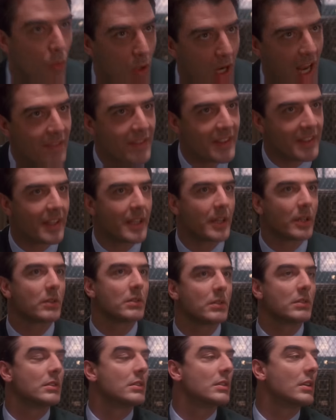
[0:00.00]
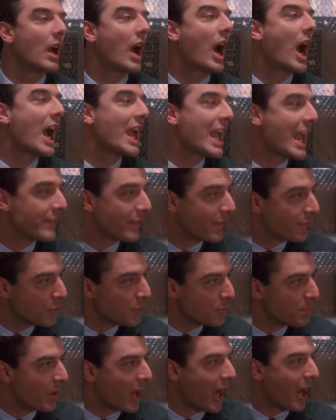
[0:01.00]
We're having dinner. I have a
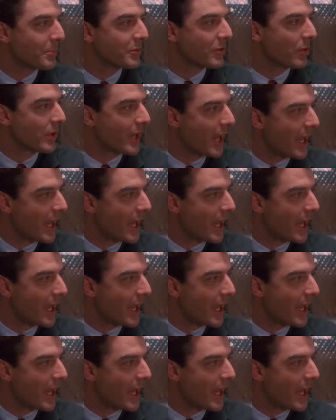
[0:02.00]
few pops,